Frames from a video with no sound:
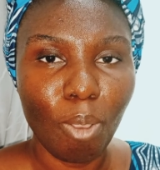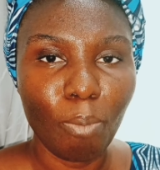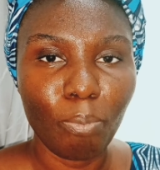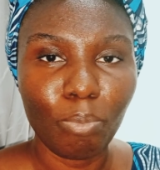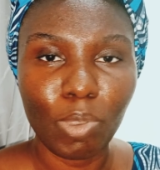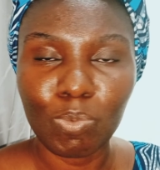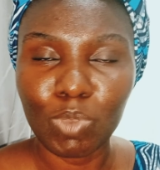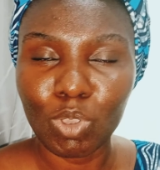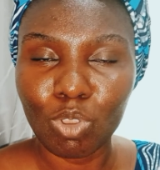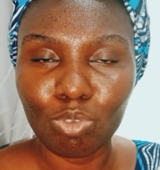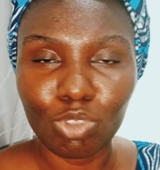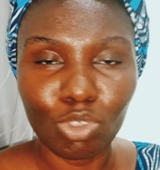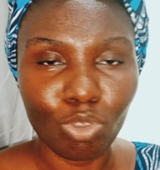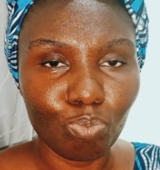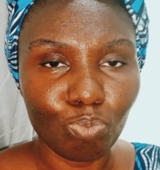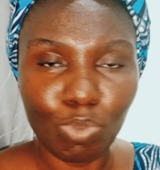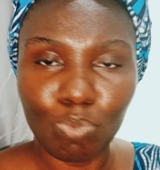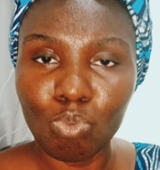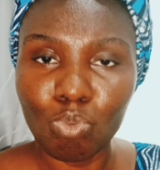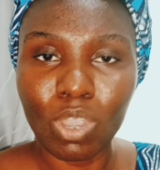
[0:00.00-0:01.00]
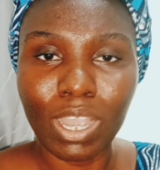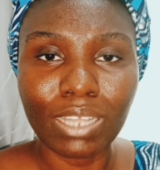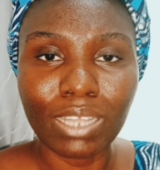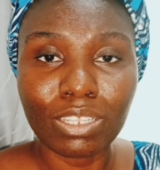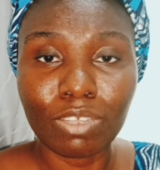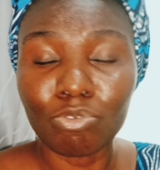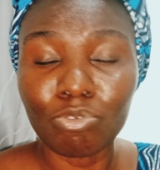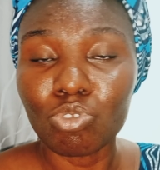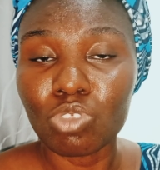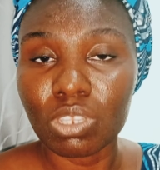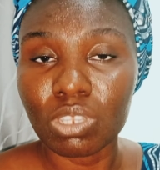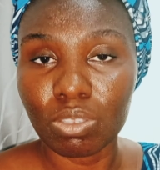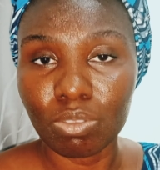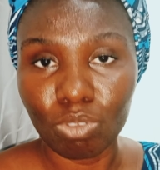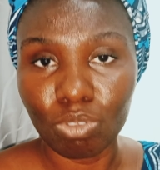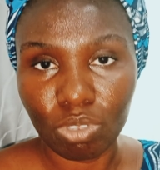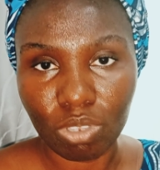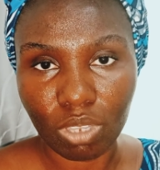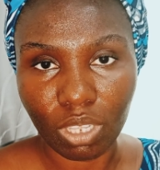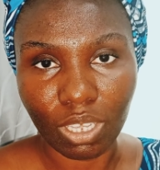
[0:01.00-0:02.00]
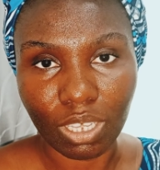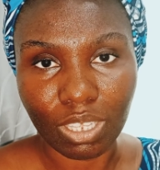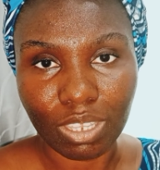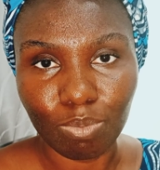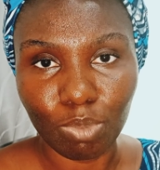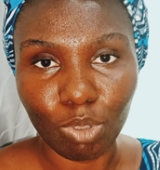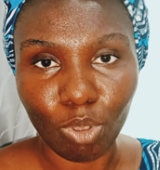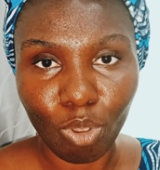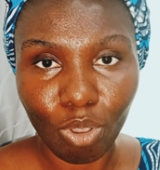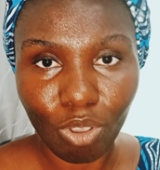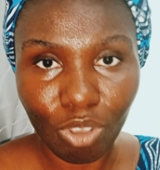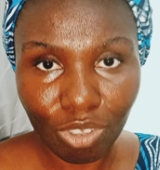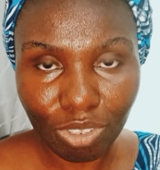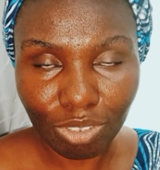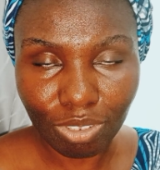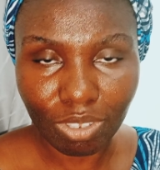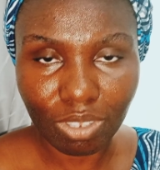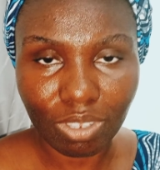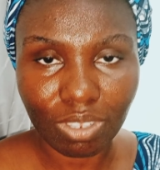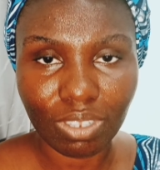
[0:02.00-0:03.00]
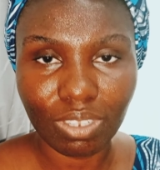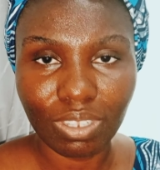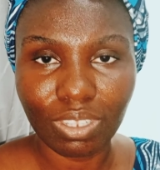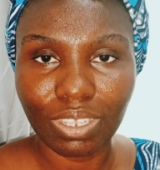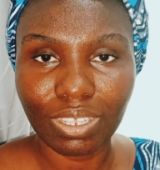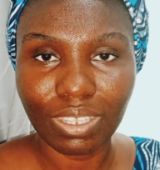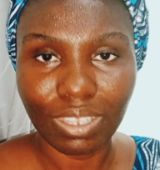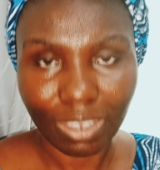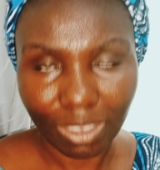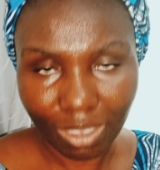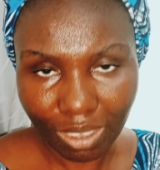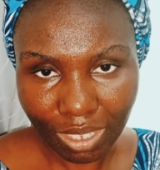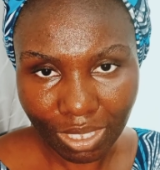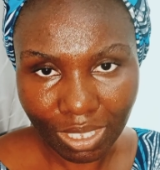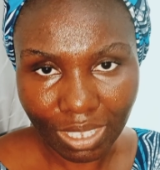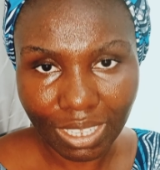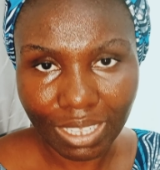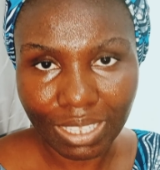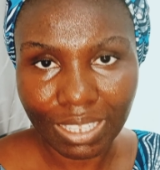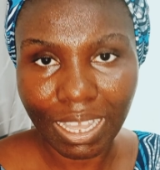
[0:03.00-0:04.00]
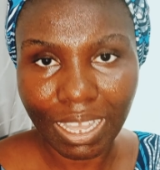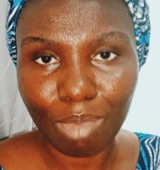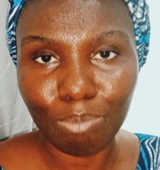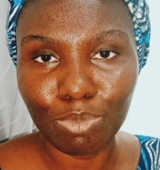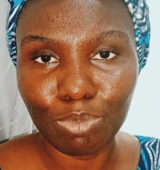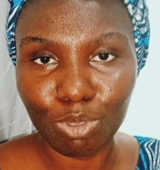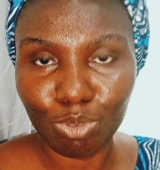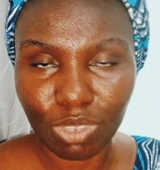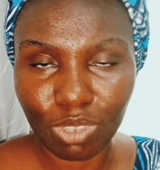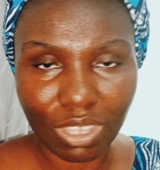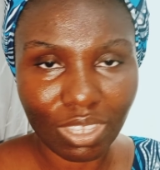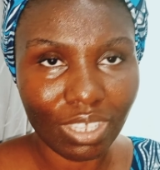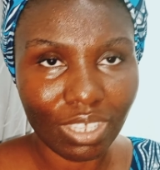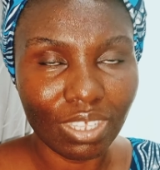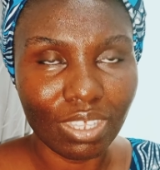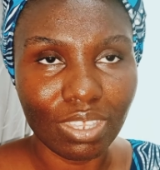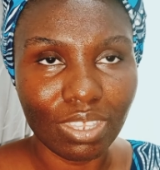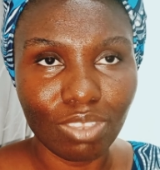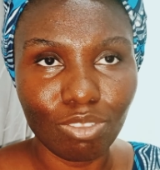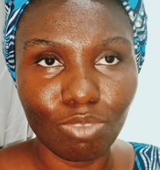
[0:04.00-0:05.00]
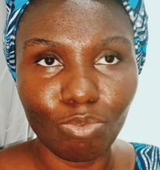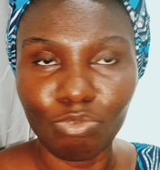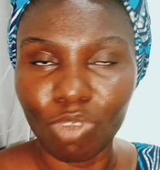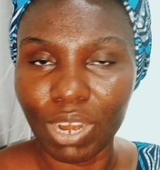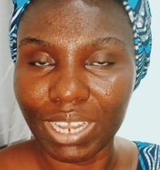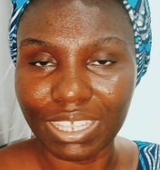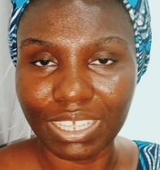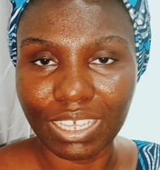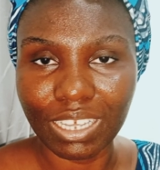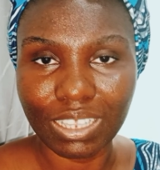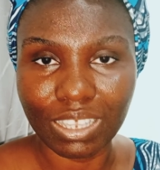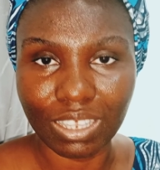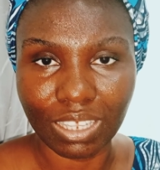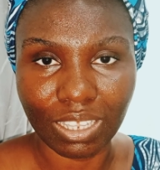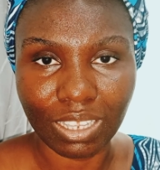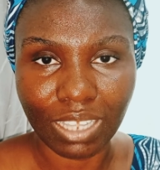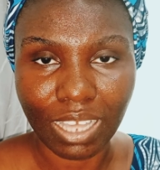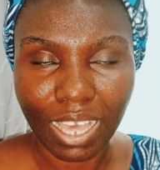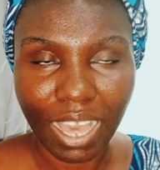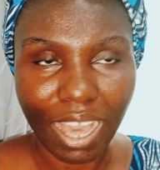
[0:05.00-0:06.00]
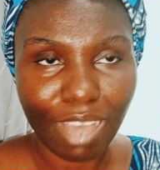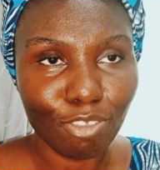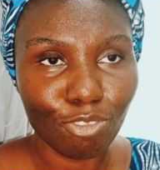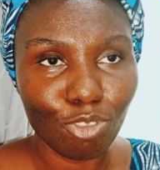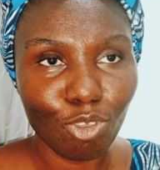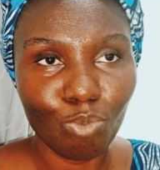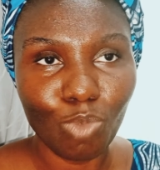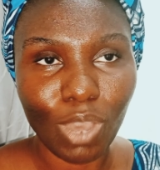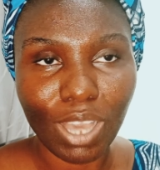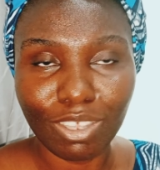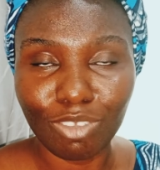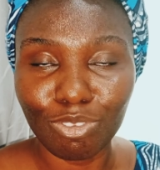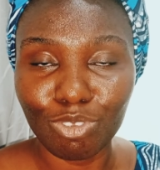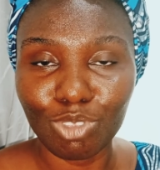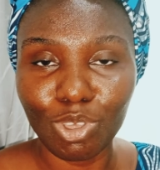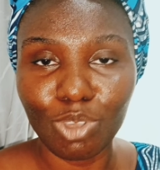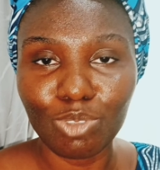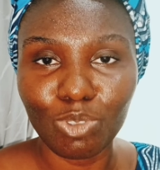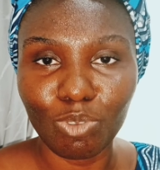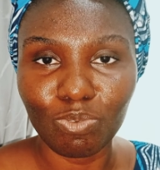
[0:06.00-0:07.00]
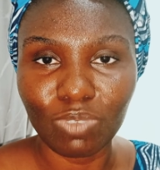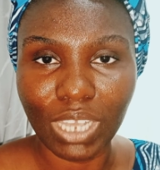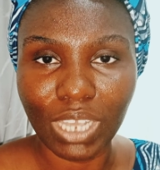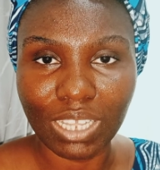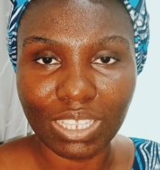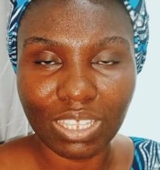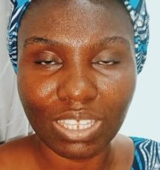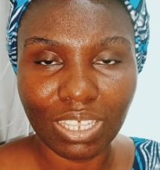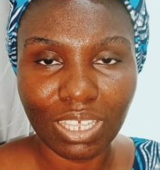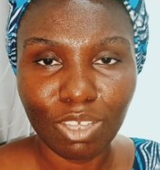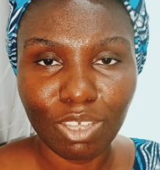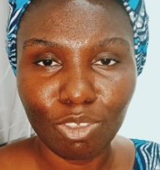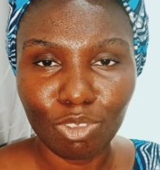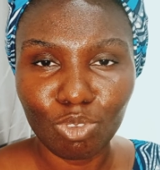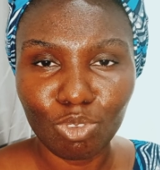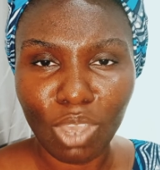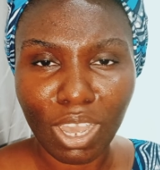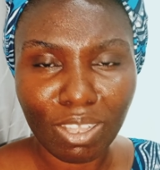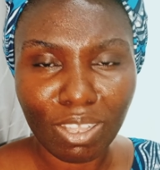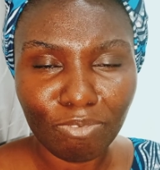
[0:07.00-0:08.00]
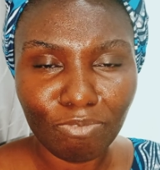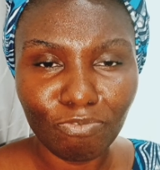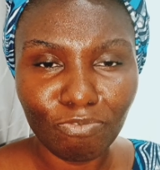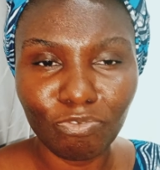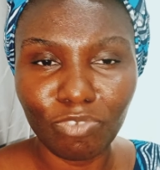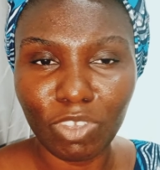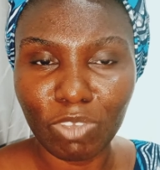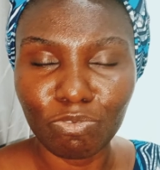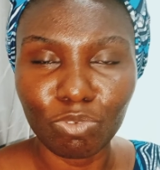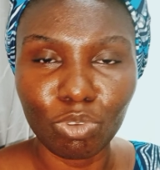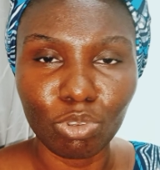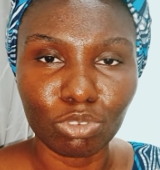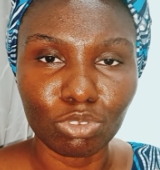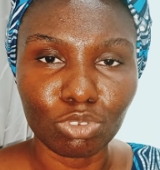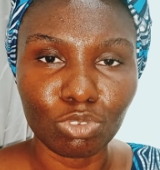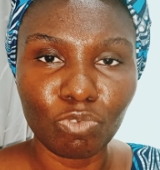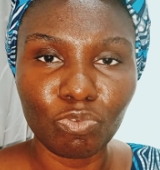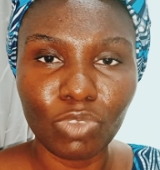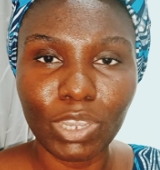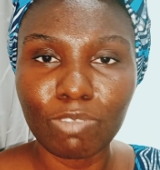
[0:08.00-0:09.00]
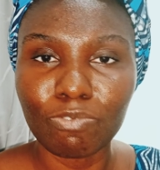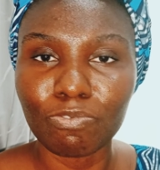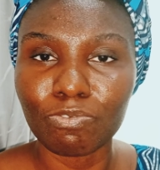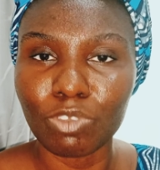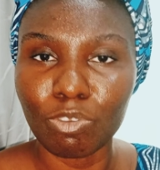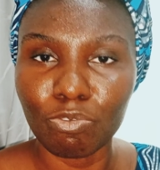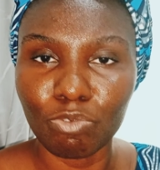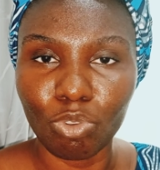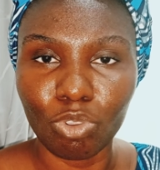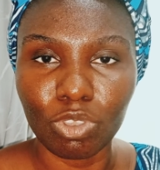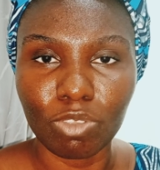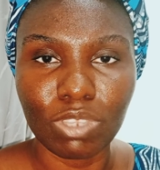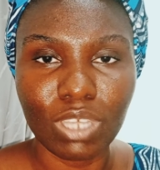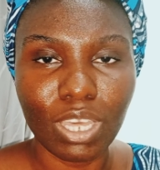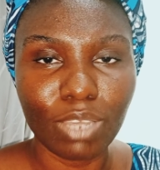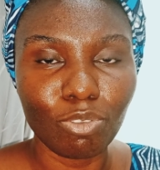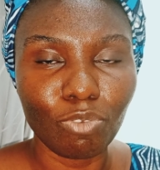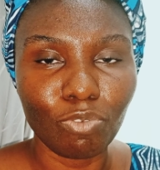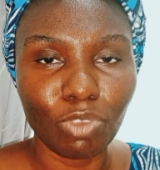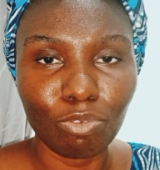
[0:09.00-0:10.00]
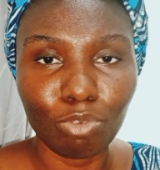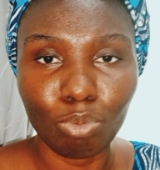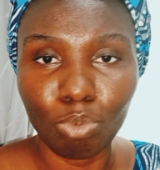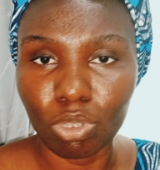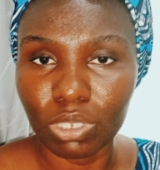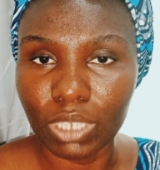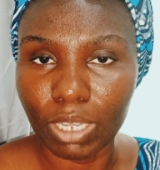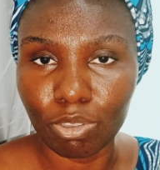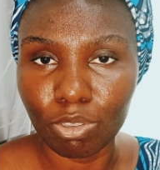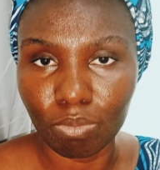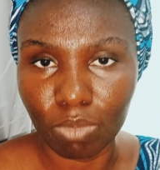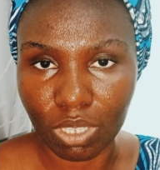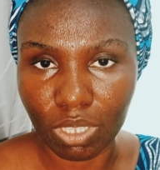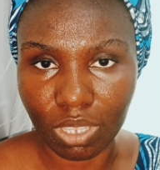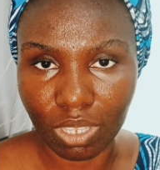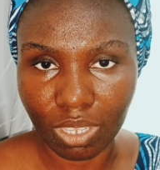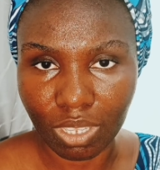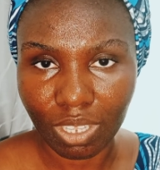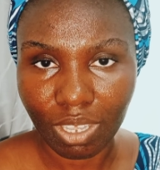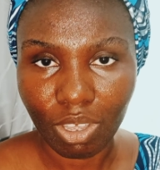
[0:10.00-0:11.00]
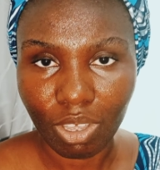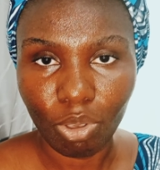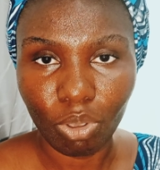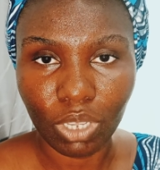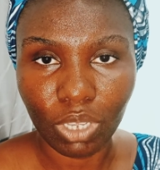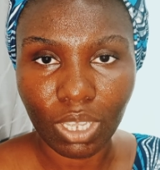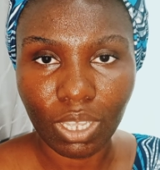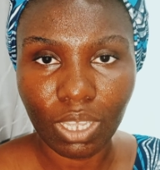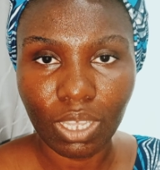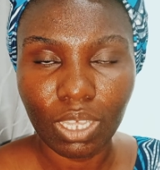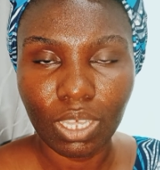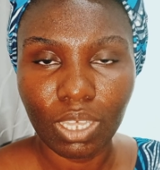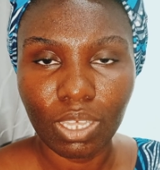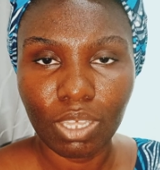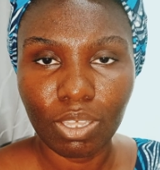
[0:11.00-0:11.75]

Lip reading: But people can't even see those things because the inner beauty is radiating. And so as a result of that, you are favored, you find favor inside of everyone that you meet. Okay?